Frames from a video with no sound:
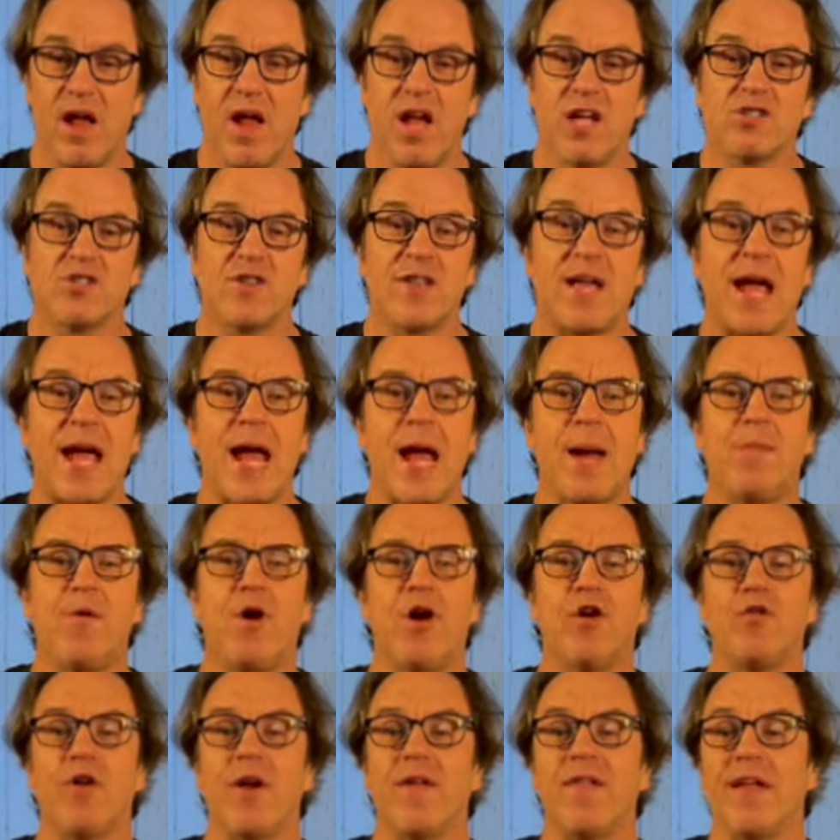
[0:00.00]
So that
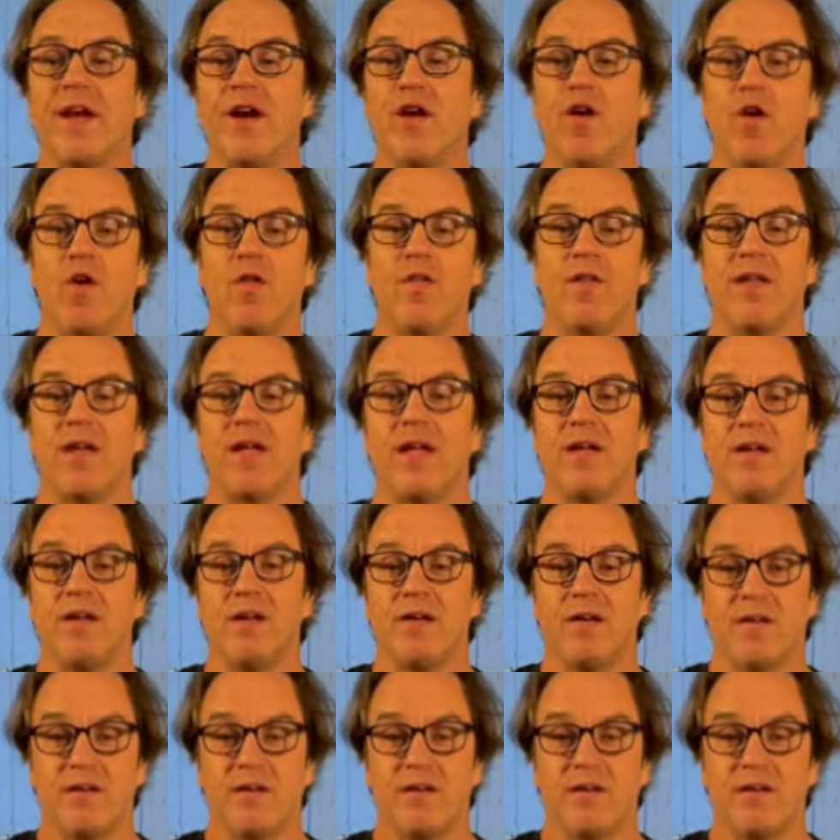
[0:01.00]
hammer-on right there on the